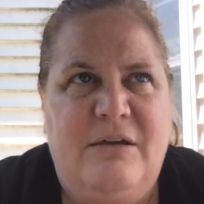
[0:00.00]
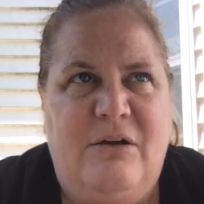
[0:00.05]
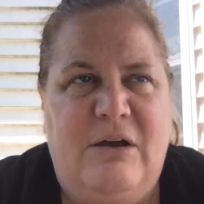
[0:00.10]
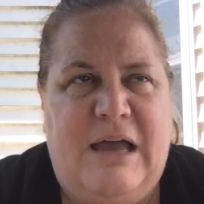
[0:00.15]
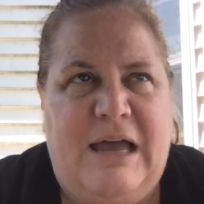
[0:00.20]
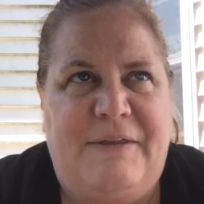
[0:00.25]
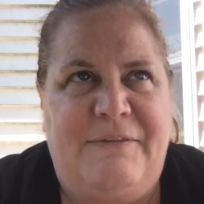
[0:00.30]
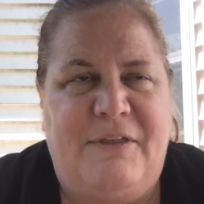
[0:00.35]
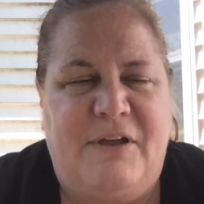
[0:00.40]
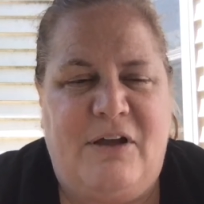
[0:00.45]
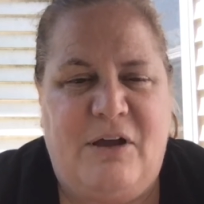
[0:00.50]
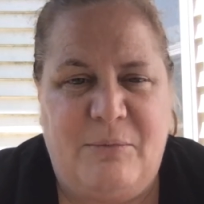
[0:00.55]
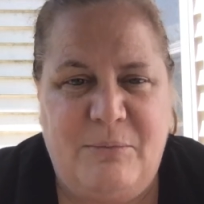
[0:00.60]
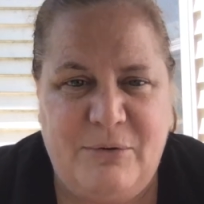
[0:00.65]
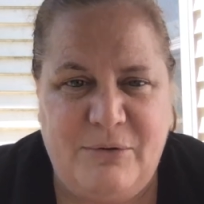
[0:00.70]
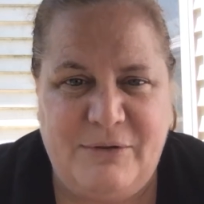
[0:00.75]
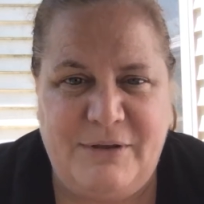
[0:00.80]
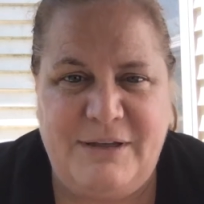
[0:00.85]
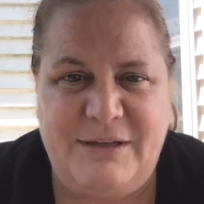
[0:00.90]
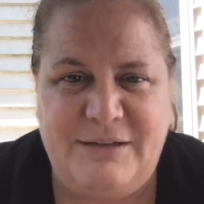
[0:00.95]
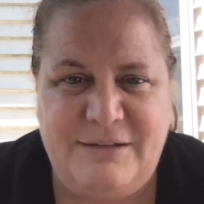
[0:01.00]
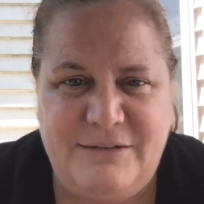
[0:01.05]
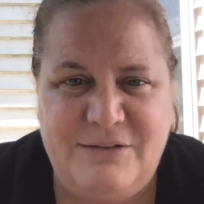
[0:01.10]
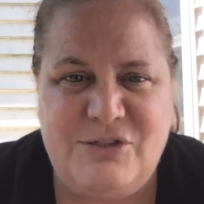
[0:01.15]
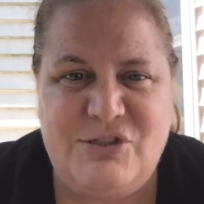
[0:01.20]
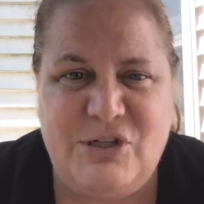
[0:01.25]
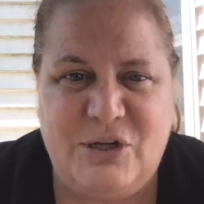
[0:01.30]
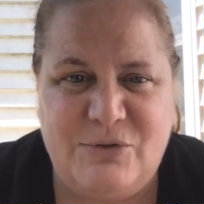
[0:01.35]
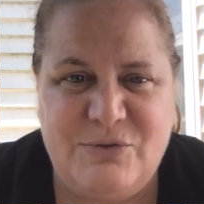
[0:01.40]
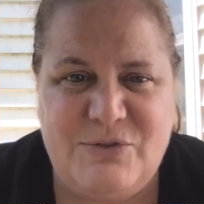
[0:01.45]
at the Cumberland
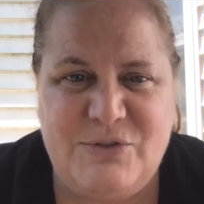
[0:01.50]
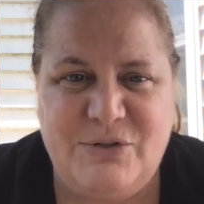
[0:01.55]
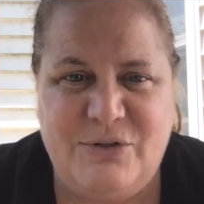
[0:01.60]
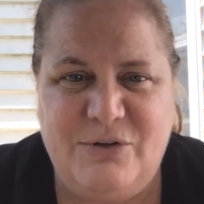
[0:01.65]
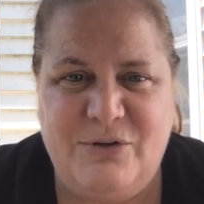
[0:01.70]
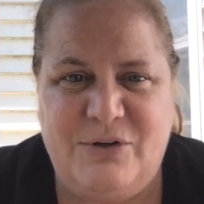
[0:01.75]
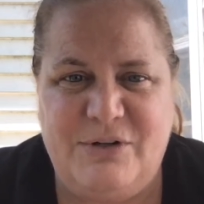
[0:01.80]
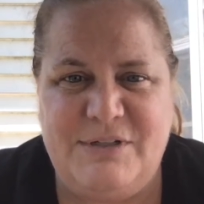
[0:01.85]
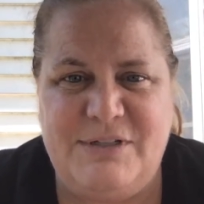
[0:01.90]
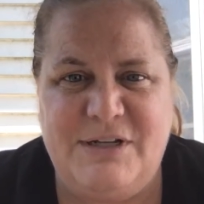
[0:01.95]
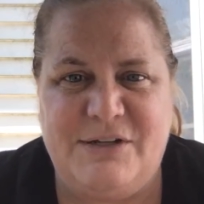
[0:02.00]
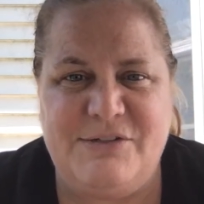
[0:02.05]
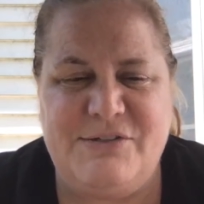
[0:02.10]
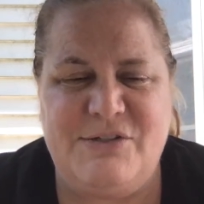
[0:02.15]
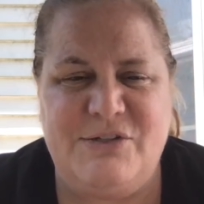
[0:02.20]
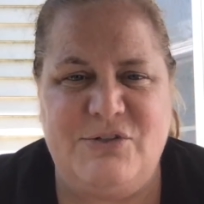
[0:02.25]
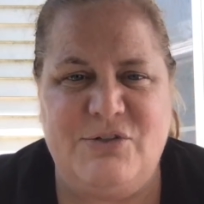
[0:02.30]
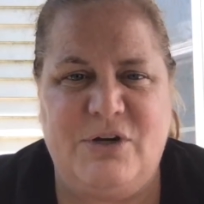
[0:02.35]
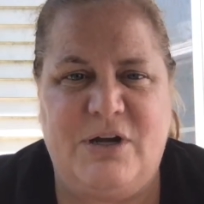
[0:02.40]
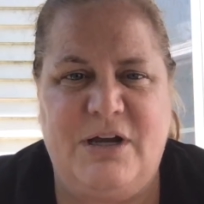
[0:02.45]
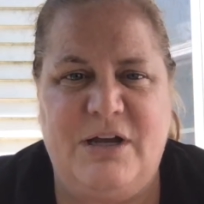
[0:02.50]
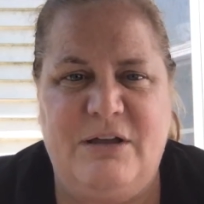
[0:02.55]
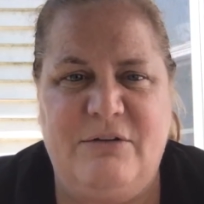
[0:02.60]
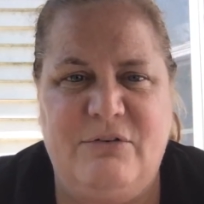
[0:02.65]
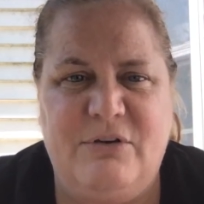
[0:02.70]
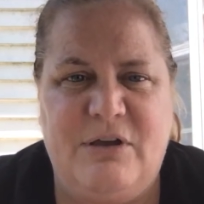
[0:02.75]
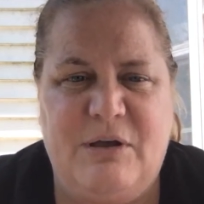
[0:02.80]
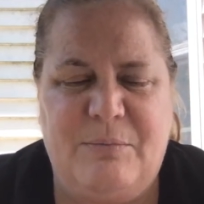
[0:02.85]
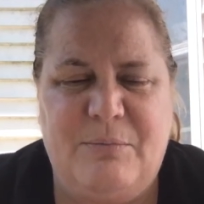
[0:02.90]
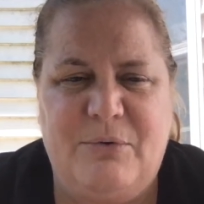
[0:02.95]
shelter on Delsey Drive
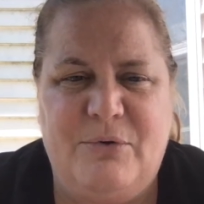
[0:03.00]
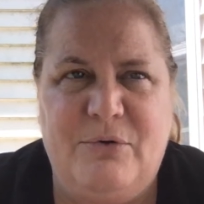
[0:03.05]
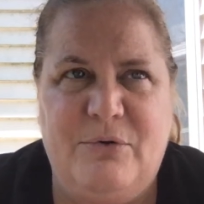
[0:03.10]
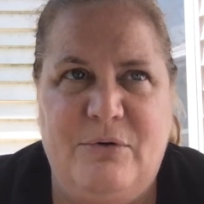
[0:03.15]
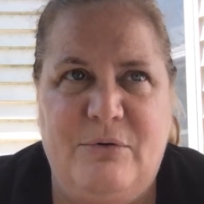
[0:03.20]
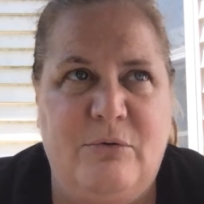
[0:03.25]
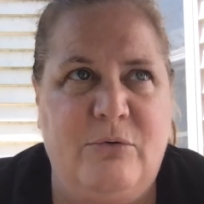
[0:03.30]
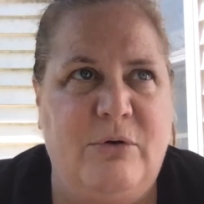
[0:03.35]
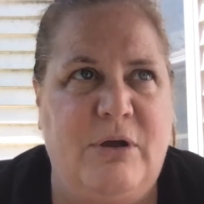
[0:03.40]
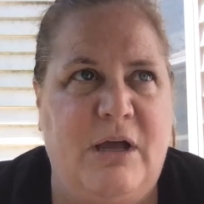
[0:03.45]
oh